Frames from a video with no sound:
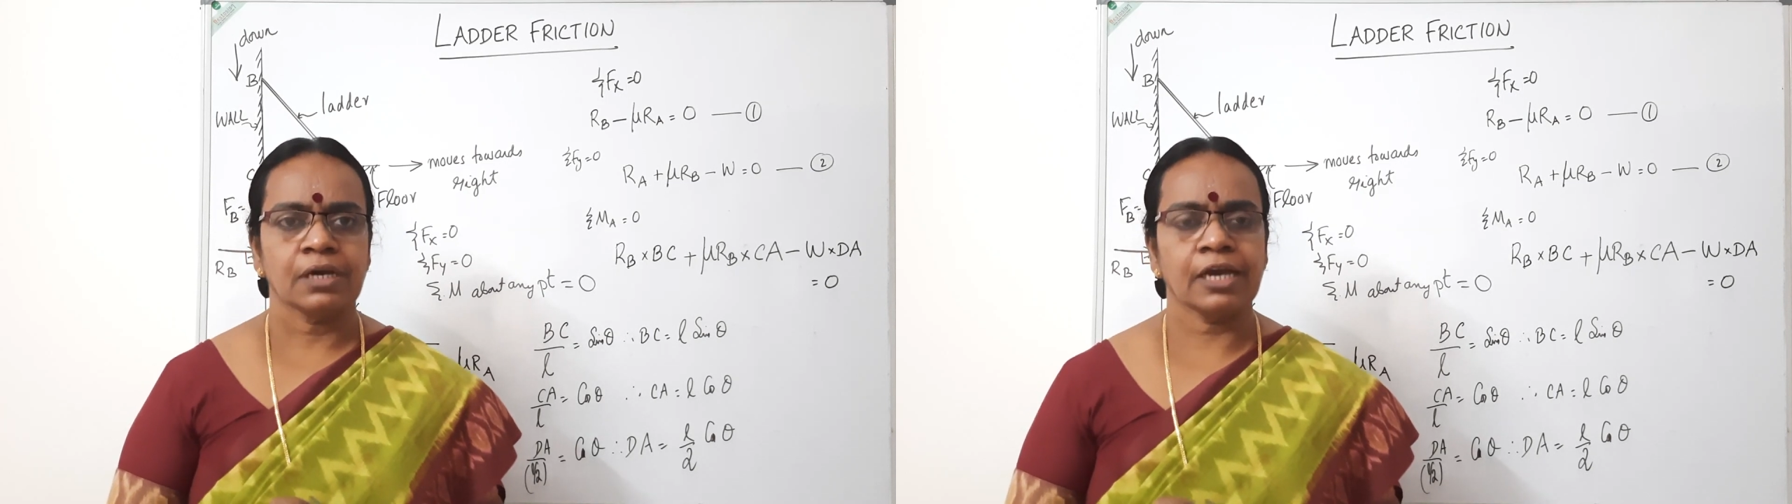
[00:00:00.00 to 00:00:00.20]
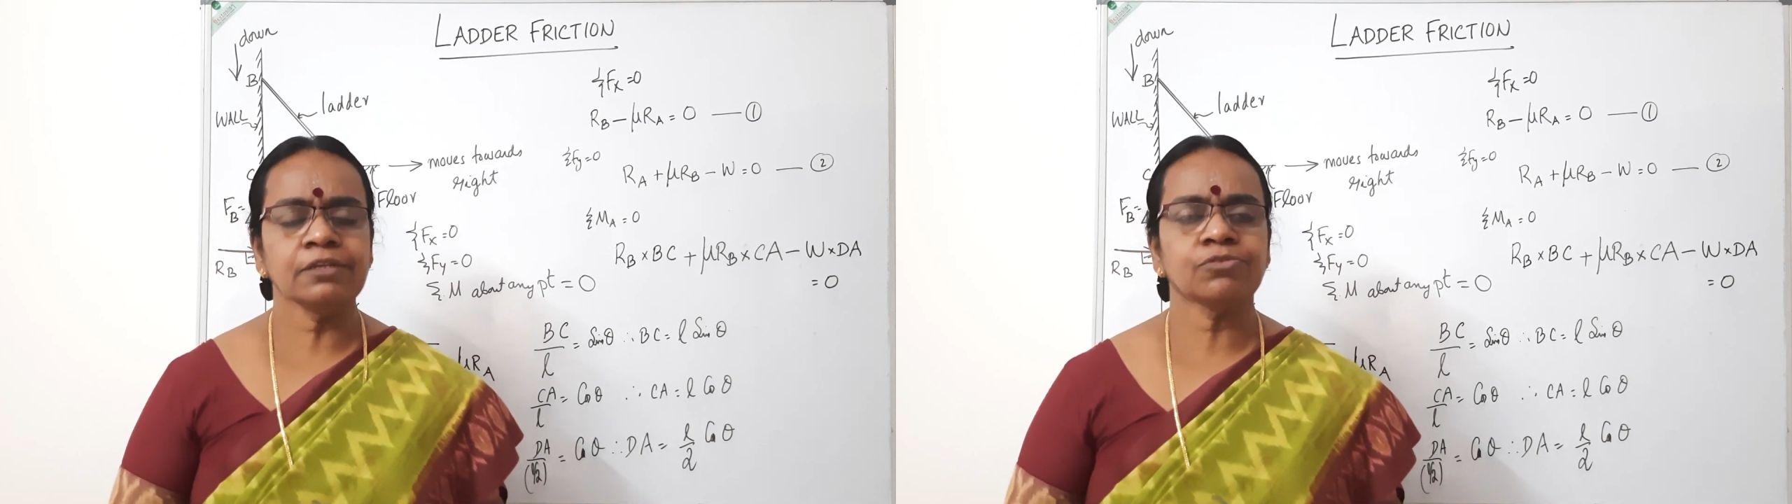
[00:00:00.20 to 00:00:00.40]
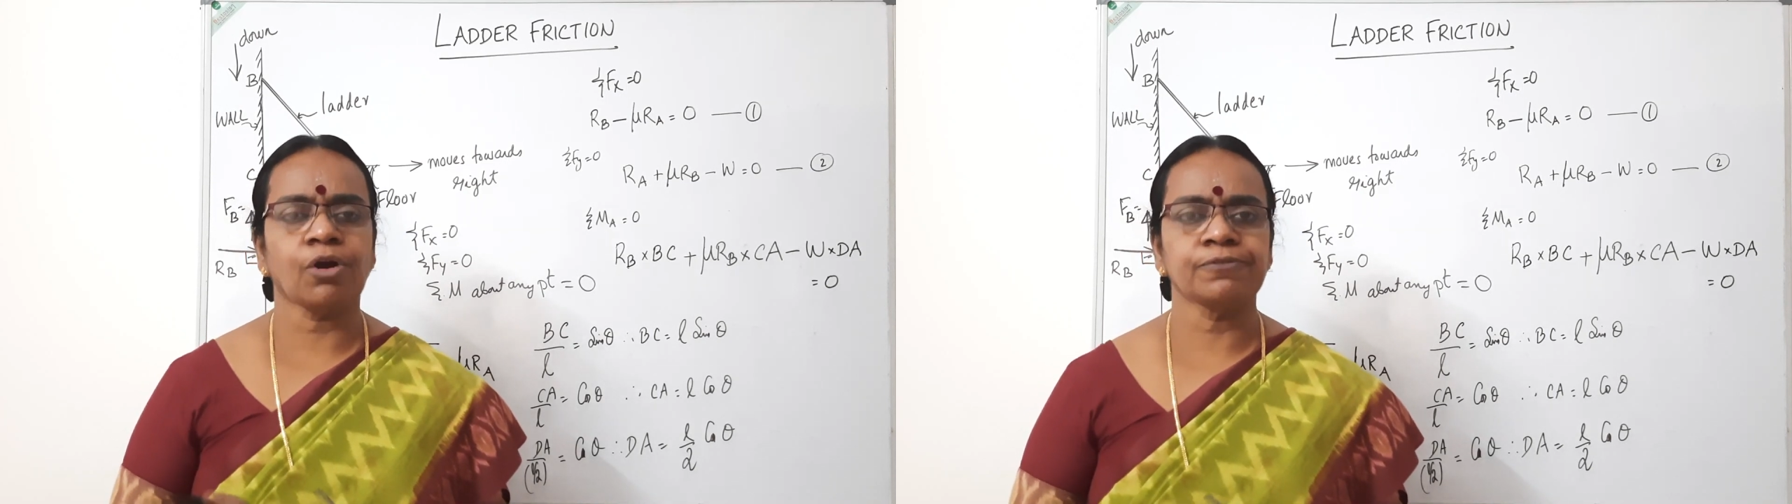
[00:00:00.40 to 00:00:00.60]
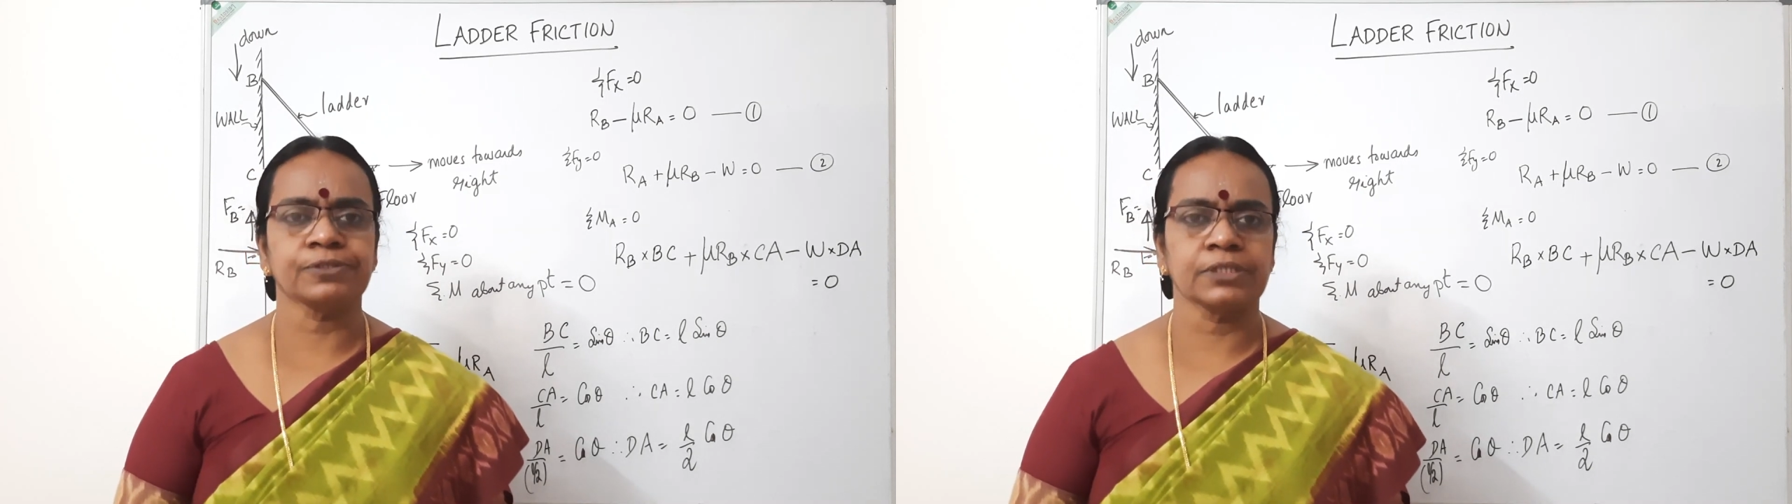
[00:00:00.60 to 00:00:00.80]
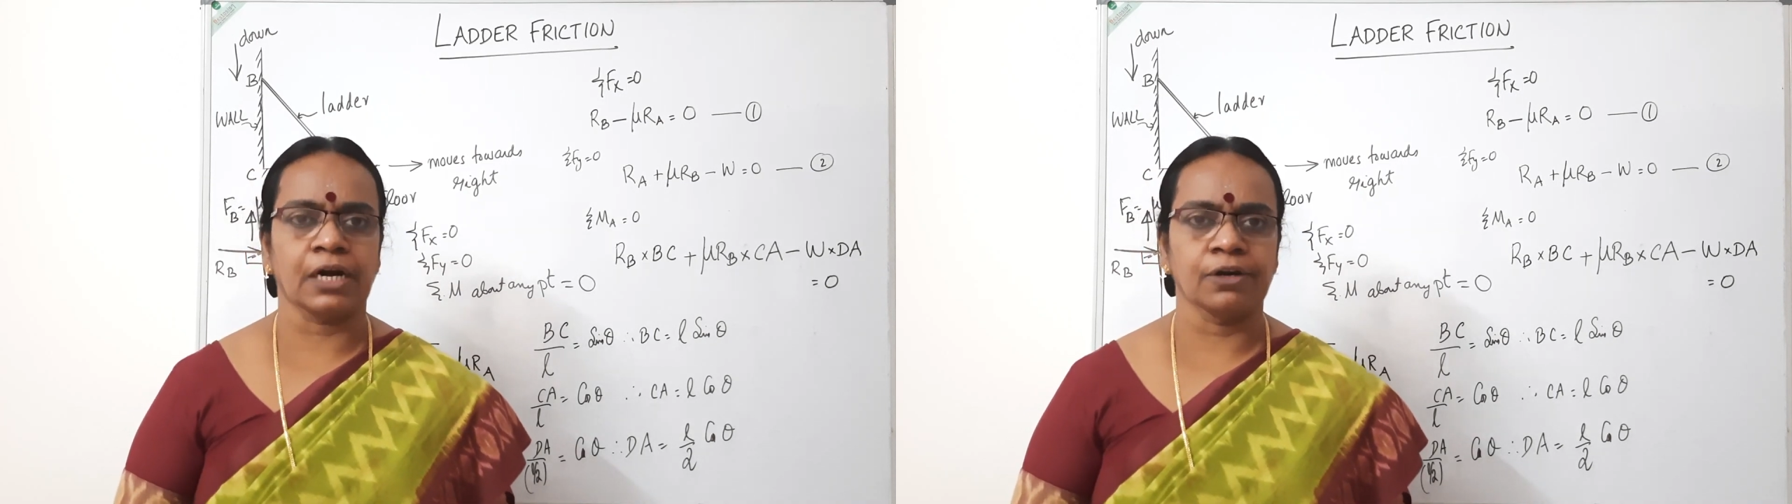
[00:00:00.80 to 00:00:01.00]
and solve
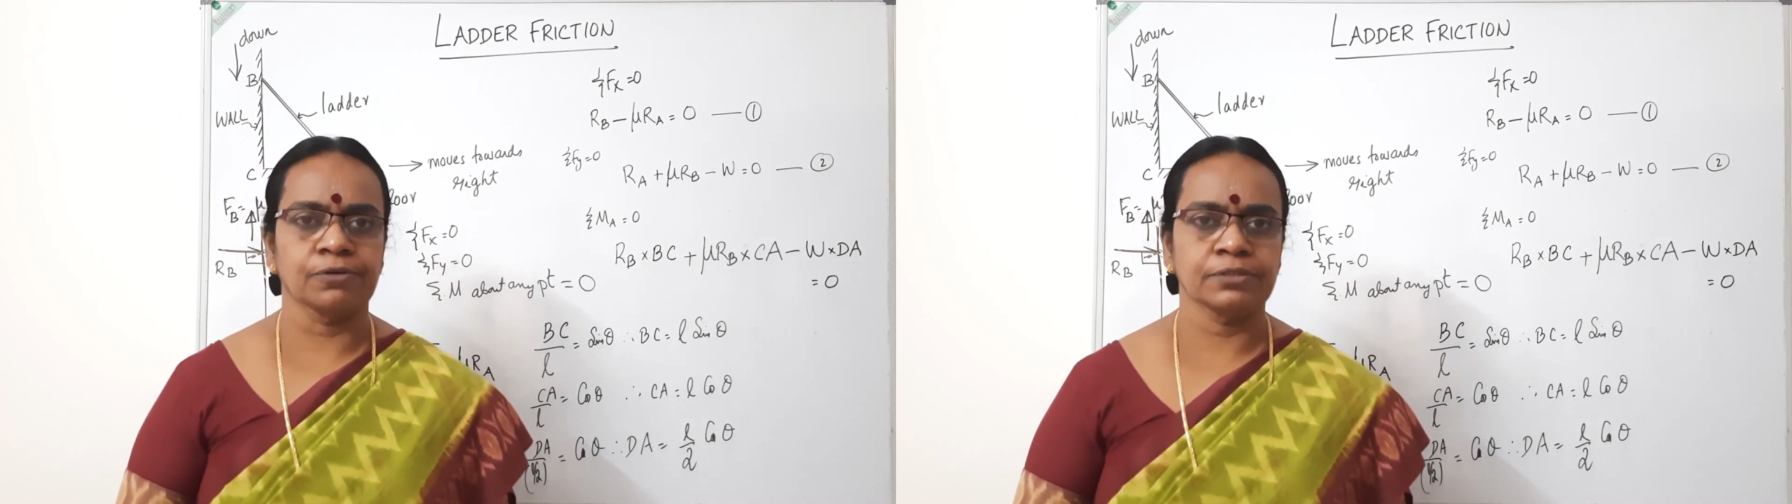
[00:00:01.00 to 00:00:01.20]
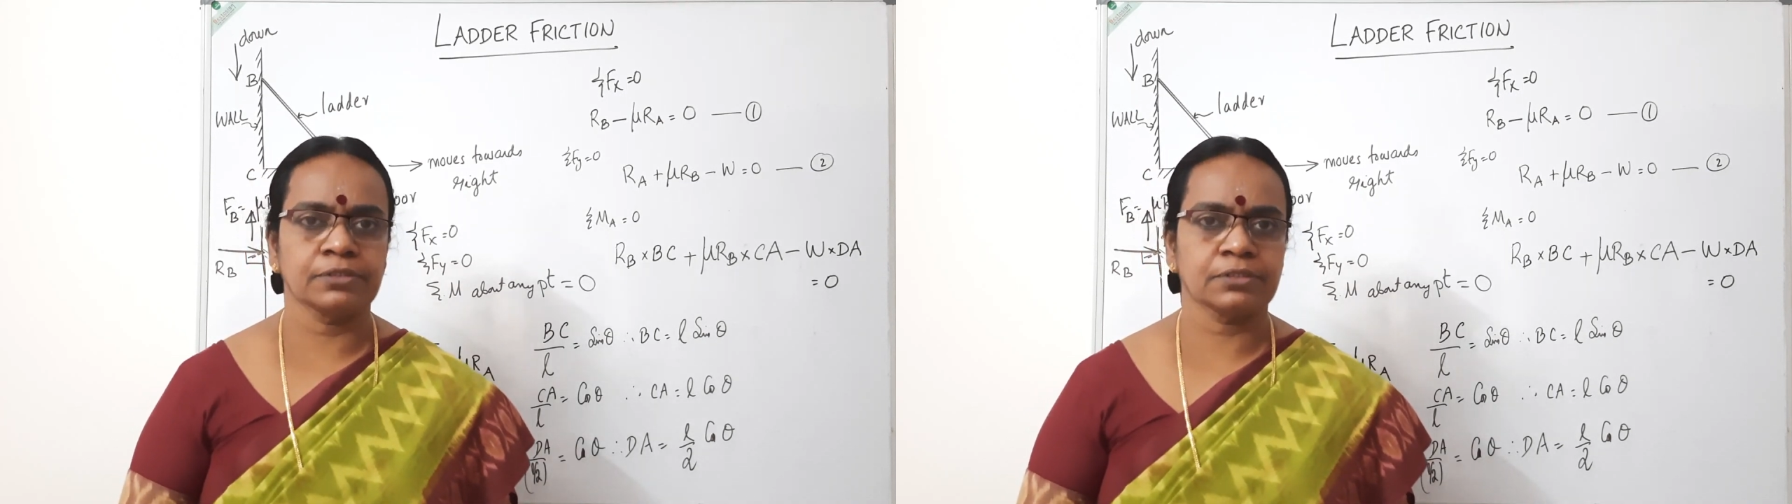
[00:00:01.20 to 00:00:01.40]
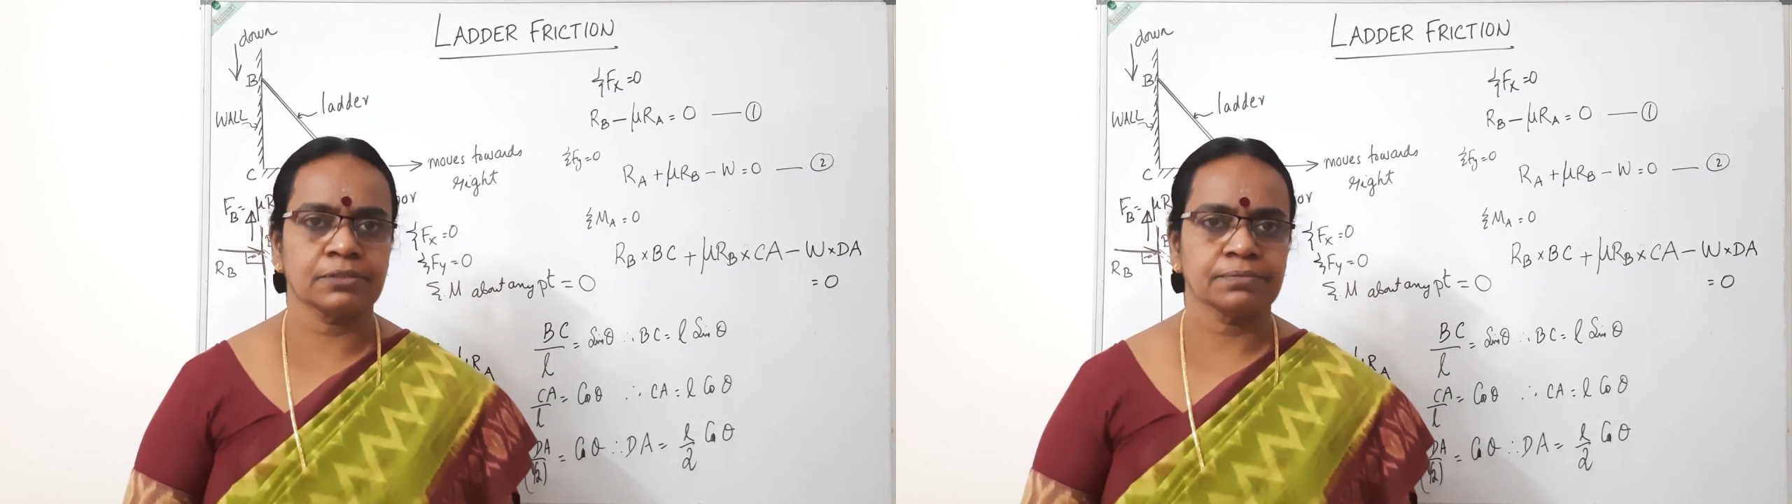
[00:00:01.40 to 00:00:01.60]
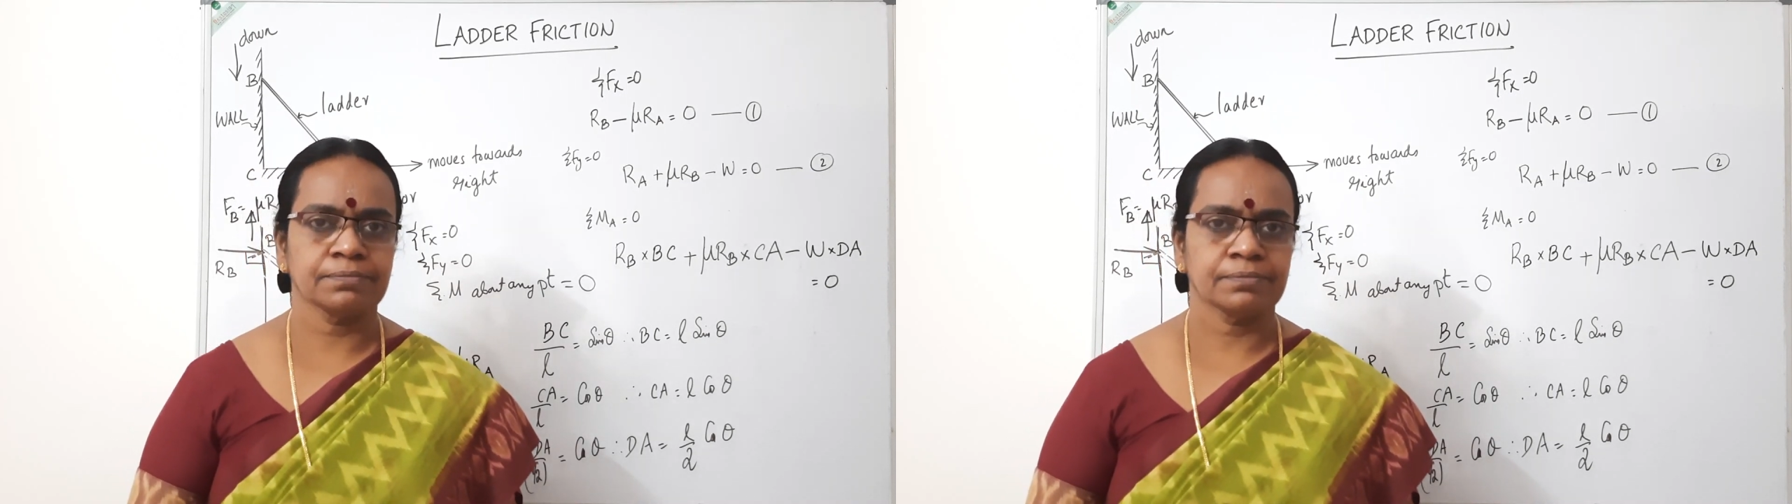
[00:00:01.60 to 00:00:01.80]
for the unknowns.